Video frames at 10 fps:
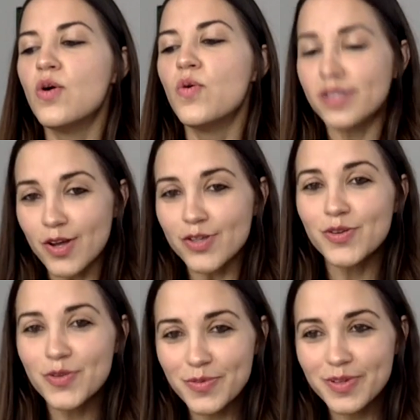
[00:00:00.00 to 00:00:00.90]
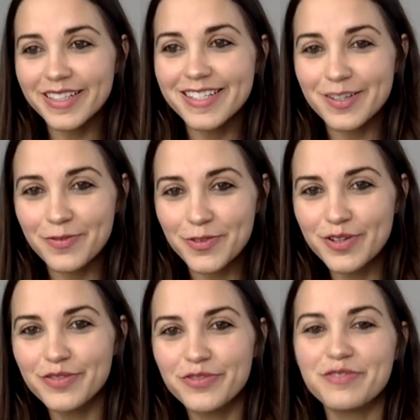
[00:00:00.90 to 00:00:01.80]
was also really
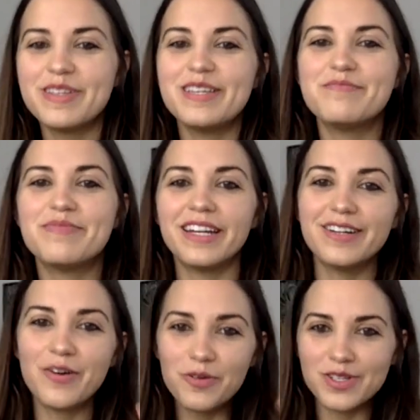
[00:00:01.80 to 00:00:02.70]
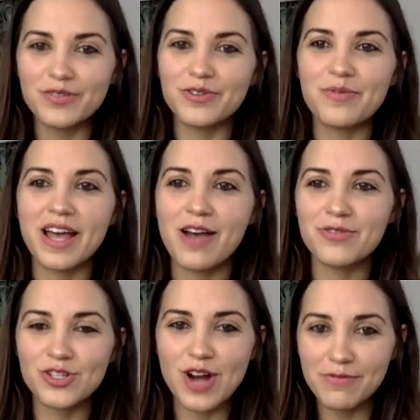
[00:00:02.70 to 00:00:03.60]
difficult for me, but in a whole different way. I
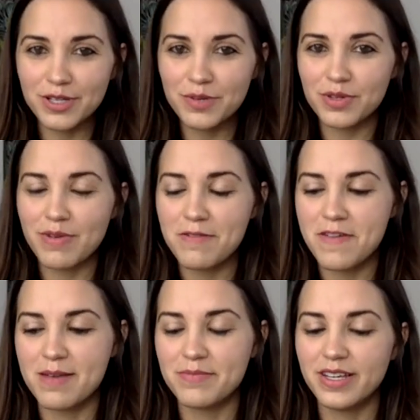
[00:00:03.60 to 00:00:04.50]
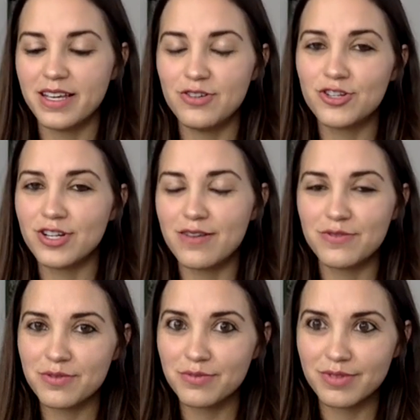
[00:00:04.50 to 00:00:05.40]
was traveling with my family, and you should
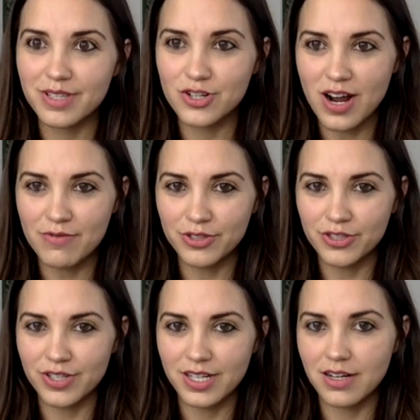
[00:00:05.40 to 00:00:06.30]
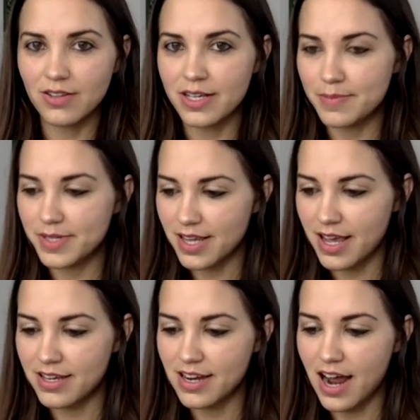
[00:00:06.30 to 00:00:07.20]
never really travel during an eclipse.
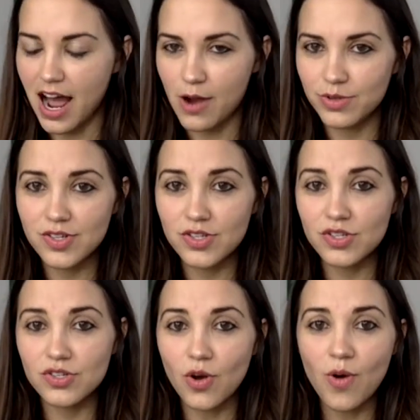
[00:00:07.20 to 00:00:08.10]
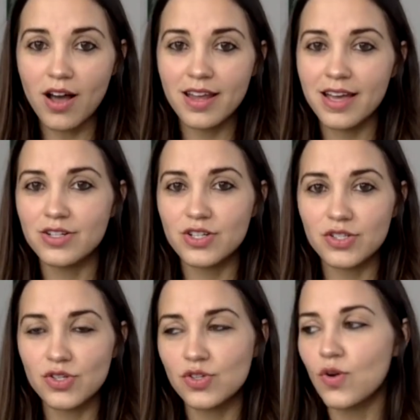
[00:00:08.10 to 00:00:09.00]
And I was just so on edge
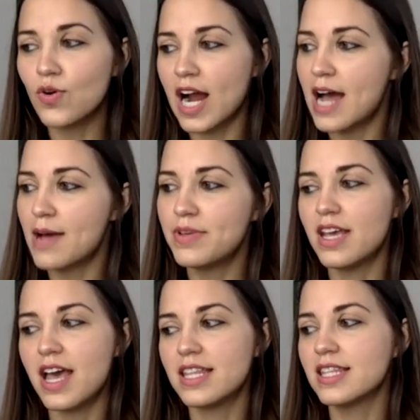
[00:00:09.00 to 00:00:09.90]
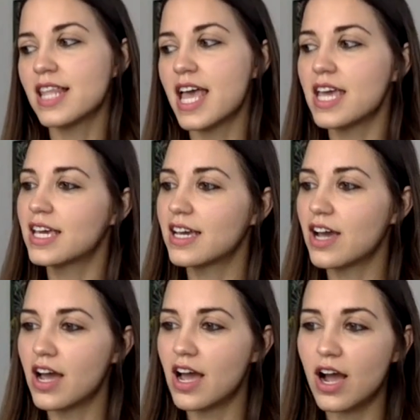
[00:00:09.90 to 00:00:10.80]
and so crabby and like,
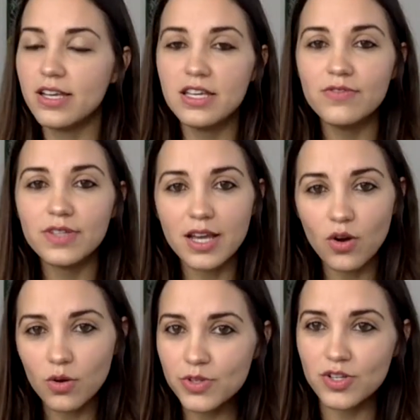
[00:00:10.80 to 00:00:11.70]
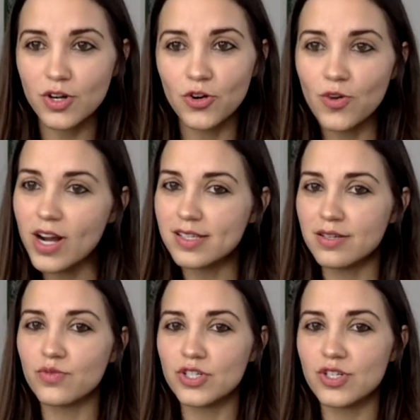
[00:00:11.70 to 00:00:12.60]
even like almost
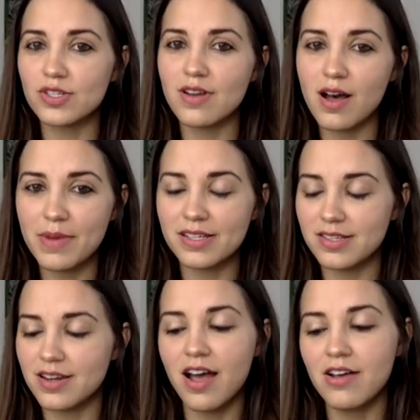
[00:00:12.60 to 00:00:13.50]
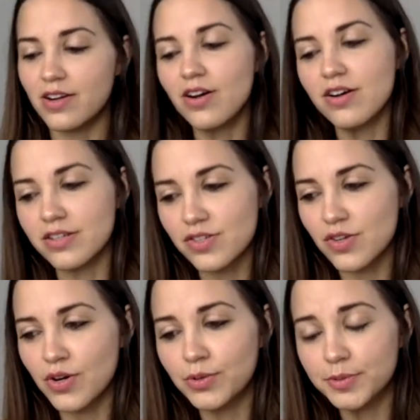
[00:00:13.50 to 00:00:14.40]
aggressive, which is not my style at all.
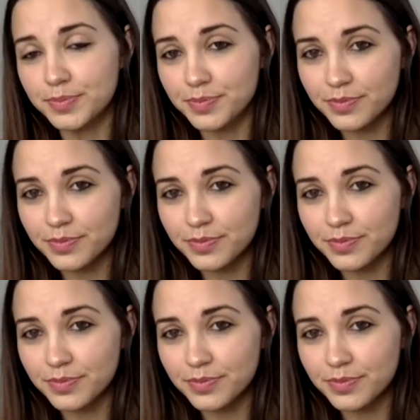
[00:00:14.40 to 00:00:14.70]
So